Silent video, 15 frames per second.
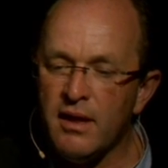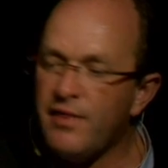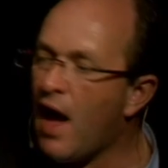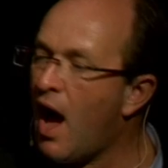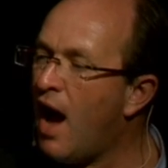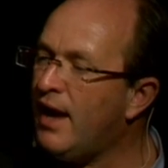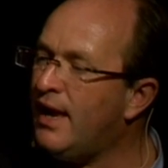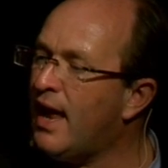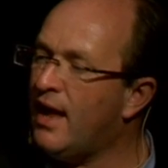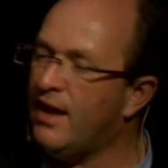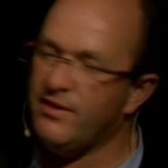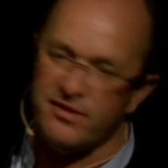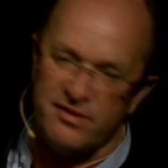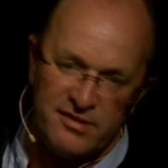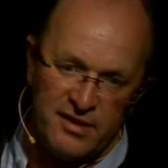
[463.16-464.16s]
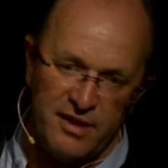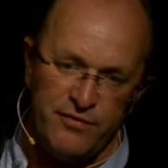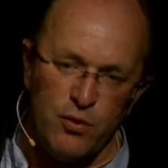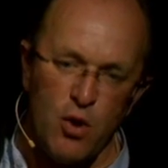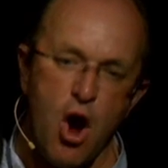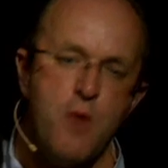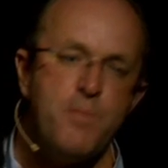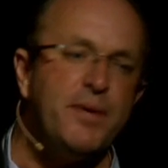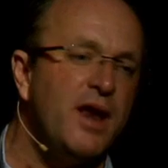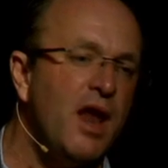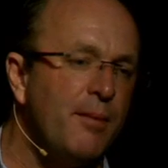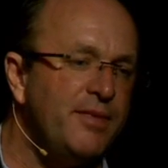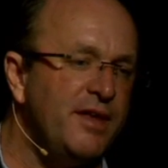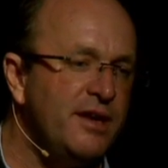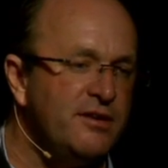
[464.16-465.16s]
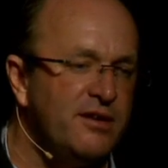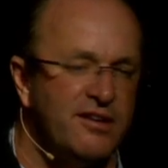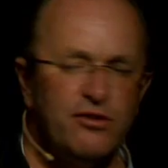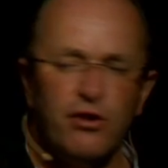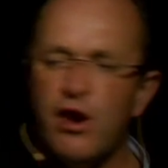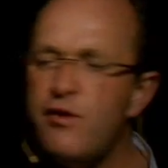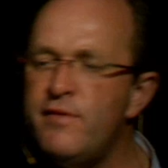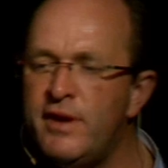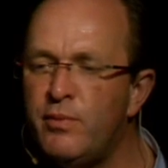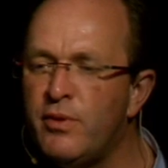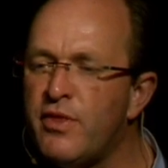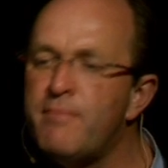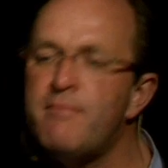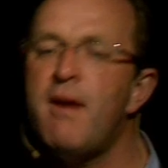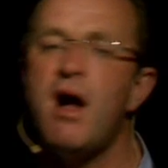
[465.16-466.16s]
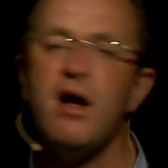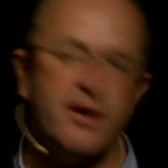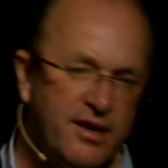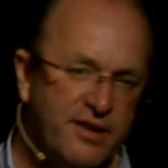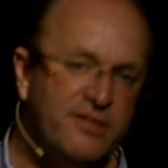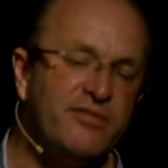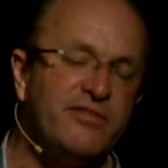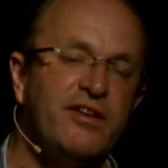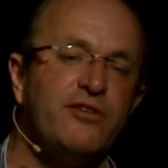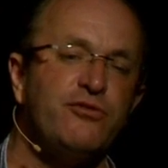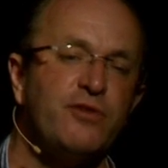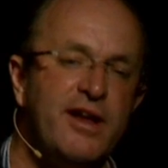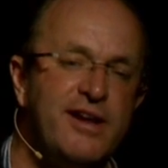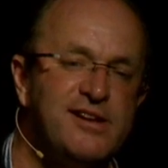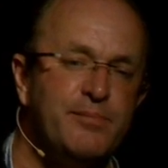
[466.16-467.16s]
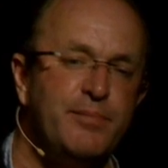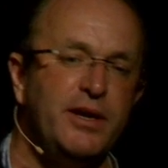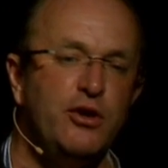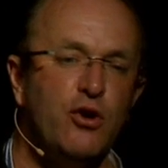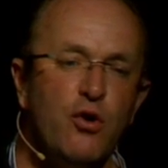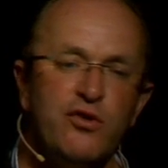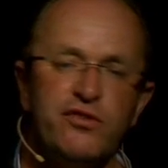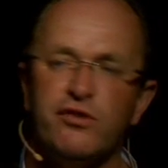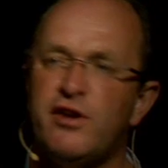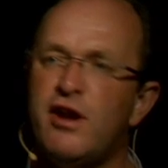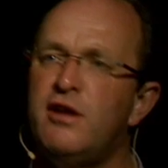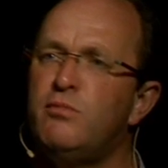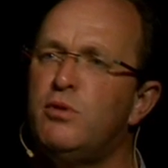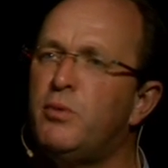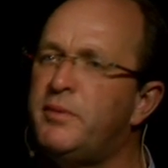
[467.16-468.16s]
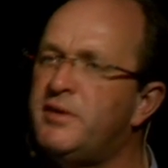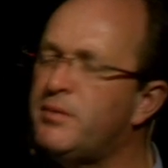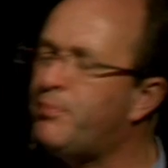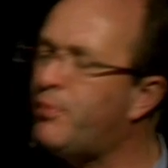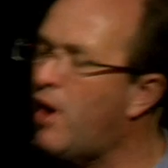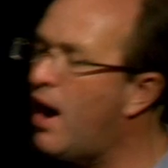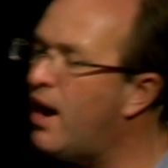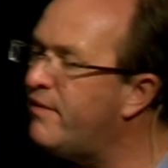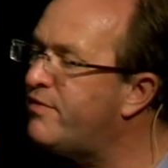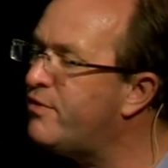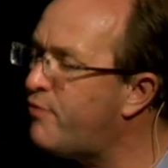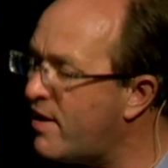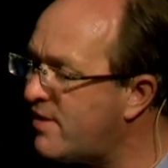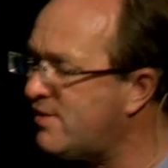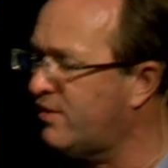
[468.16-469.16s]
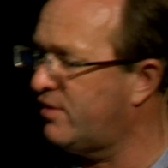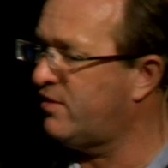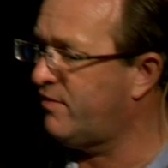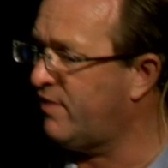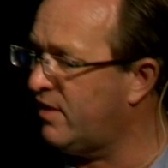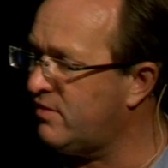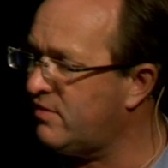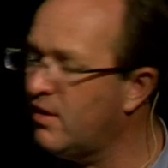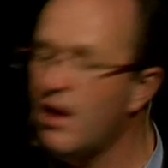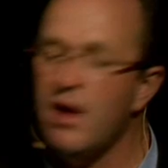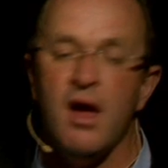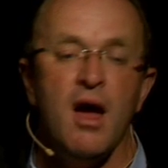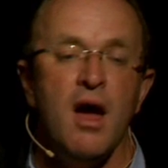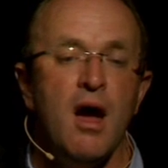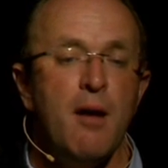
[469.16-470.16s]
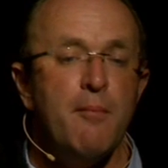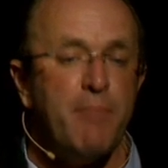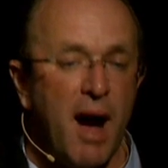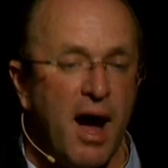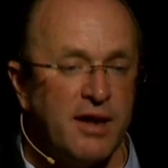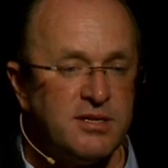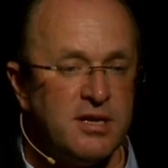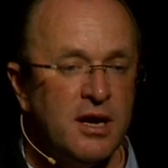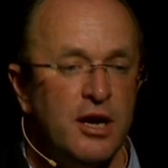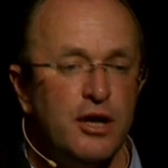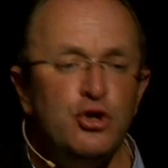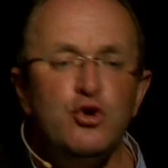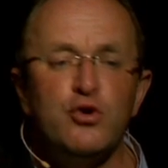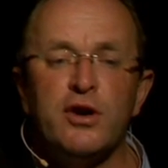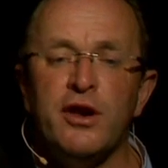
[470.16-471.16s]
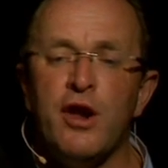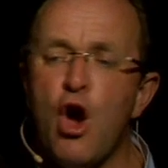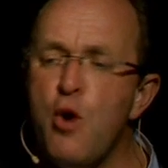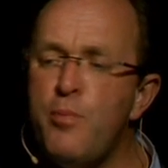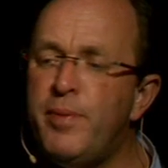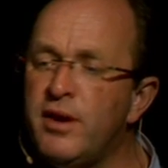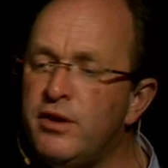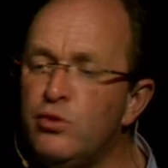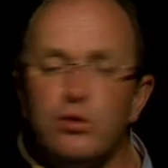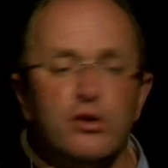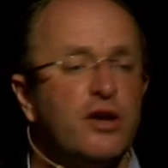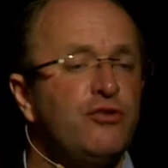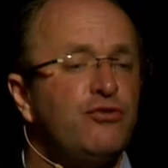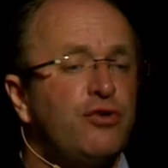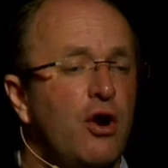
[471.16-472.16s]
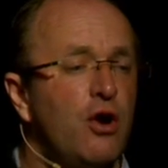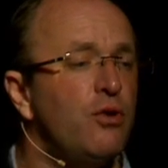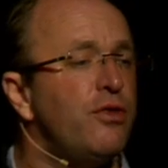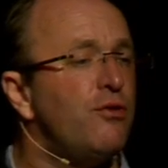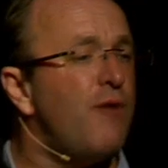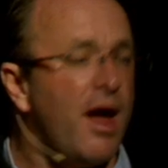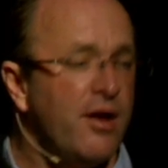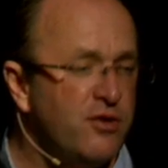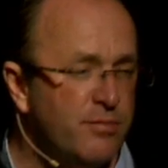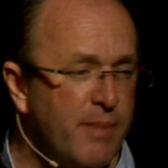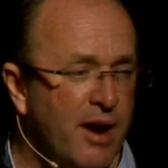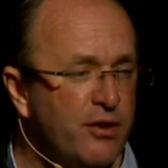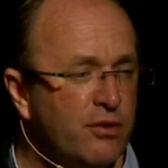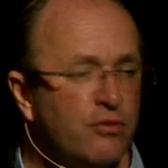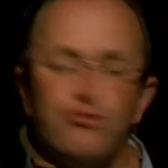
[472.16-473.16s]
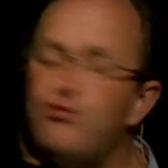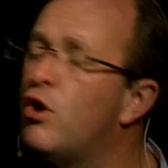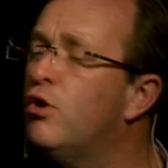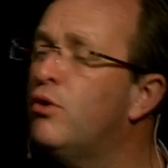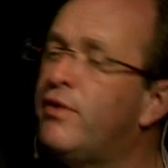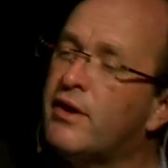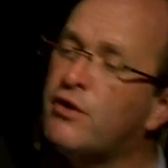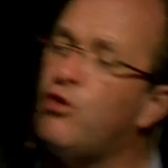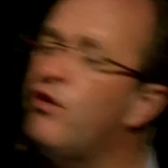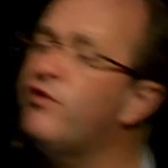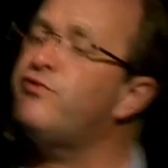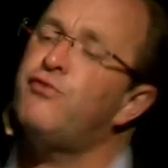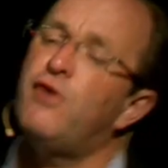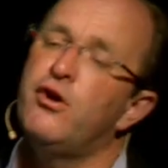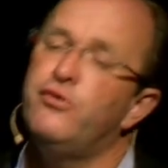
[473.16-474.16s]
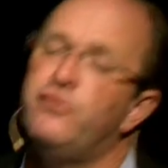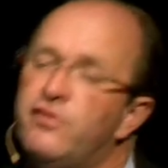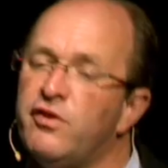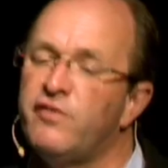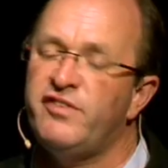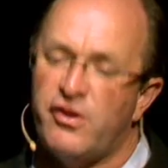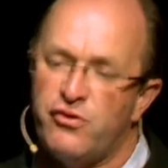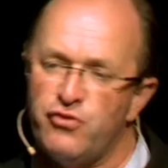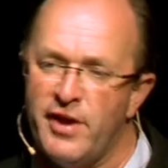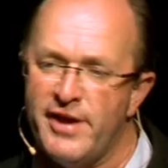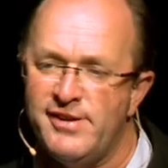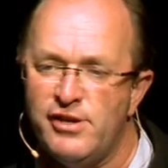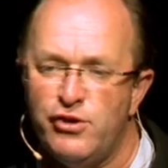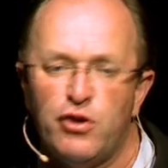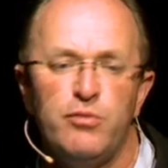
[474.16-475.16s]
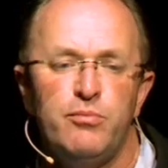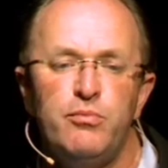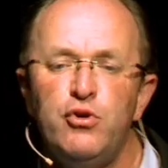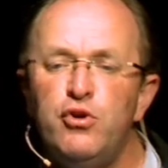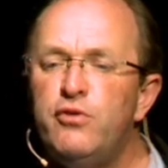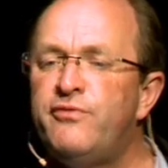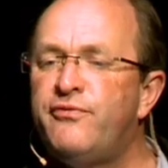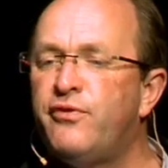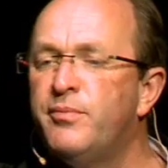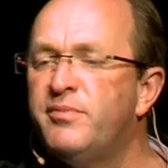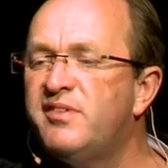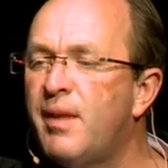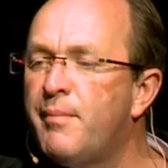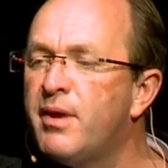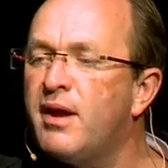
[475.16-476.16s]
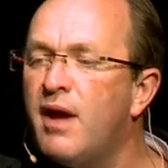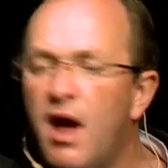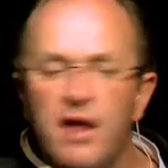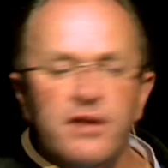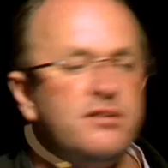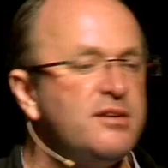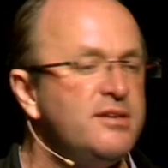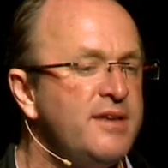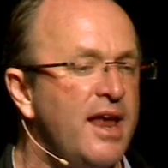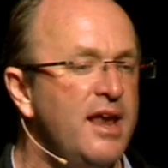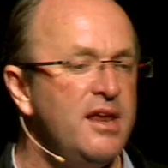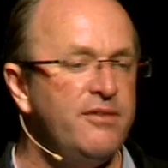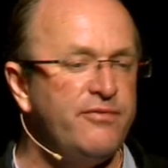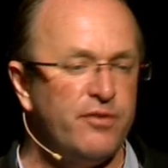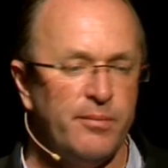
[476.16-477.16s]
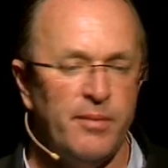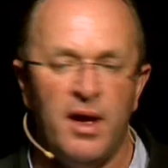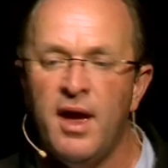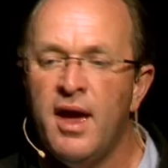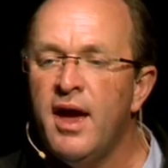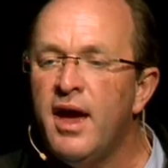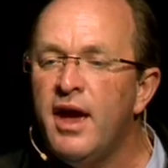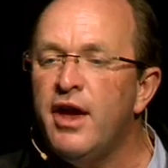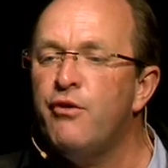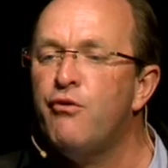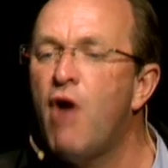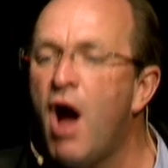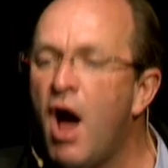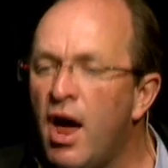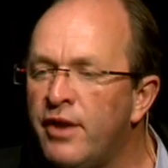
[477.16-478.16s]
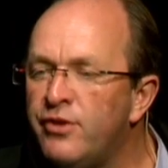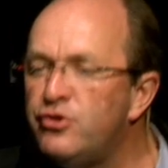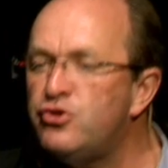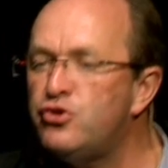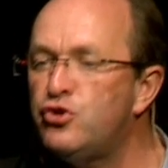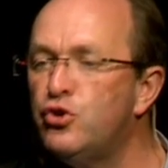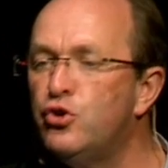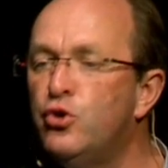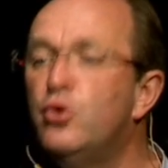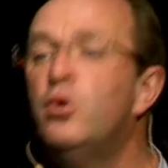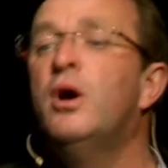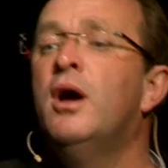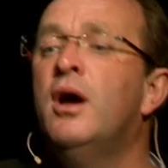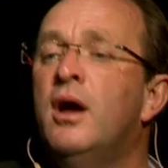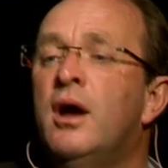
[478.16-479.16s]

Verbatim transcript: the highlands, if you open up the Indus, not only will the markets of Central Asia be yours, not only will we deprive the Russians of this, but you can open, you'll control the roundabout, you control the crossroads of Central Asia. You can move from Samarkand to Delhi, from Iran to